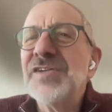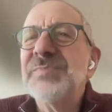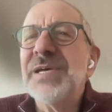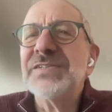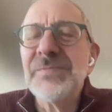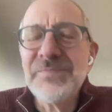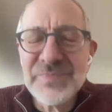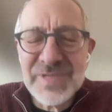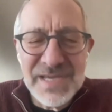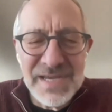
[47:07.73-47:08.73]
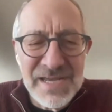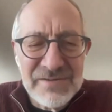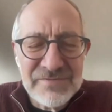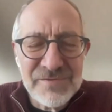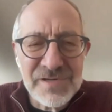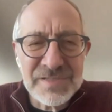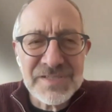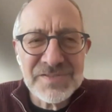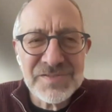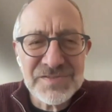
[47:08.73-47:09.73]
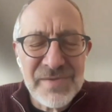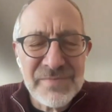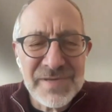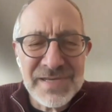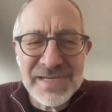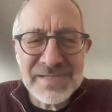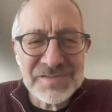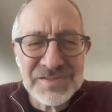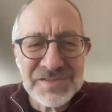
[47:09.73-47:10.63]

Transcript: a prospect for at least some